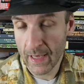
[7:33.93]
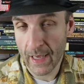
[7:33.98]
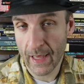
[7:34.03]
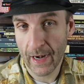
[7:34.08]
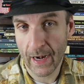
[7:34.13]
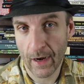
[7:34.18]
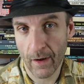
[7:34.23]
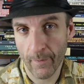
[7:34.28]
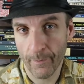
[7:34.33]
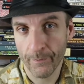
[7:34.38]

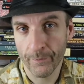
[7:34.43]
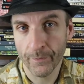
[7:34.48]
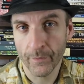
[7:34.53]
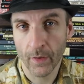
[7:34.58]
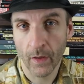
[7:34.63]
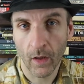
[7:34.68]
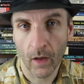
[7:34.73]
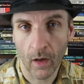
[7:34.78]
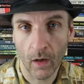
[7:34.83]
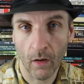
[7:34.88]
head out.
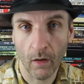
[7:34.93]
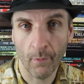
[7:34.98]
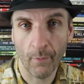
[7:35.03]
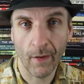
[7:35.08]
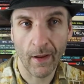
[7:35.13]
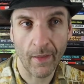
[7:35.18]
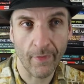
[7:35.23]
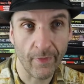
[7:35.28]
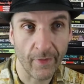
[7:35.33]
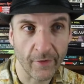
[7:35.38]

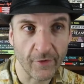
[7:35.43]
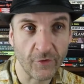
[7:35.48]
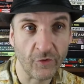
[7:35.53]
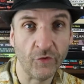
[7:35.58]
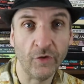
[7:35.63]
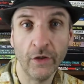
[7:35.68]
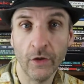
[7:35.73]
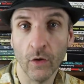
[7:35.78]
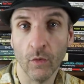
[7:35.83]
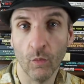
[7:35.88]
Um, and they
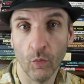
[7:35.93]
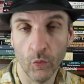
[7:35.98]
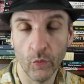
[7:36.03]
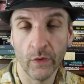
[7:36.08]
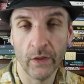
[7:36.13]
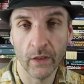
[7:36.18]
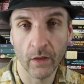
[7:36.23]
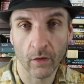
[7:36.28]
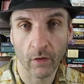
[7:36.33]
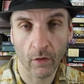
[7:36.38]
steal
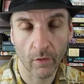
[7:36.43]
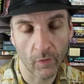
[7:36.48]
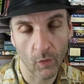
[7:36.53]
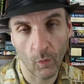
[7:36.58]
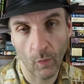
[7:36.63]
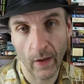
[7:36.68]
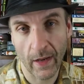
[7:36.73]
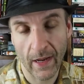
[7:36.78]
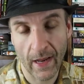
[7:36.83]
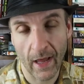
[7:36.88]
Wound Healer on the
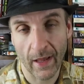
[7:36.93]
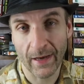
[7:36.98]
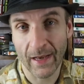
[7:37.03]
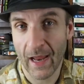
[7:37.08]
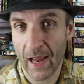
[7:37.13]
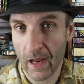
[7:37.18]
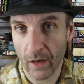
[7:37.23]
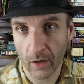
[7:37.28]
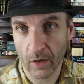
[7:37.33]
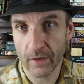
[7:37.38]
way out.
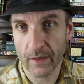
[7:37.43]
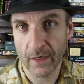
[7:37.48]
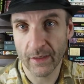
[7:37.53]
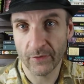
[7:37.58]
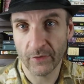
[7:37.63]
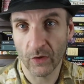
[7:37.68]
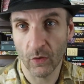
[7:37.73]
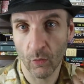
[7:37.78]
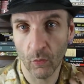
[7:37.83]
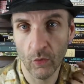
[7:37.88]
Now, how could they
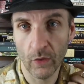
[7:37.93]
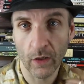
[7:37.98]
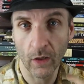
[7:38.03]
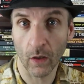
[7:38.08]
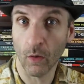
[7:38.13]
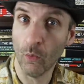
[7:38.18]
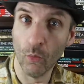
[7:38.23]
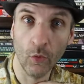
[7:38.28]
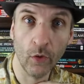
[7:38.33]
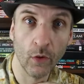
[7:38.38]
steal Wound
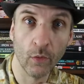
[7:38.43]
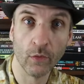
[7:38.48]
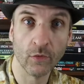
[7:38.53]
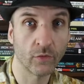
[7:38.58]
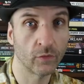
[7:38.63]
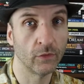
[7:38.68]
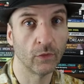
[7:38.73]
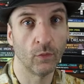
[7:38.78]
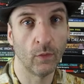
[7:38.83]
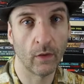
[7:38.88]
Healer? It
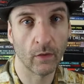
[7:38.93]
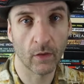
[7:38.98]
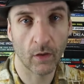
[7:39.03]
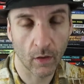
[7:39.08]
was really well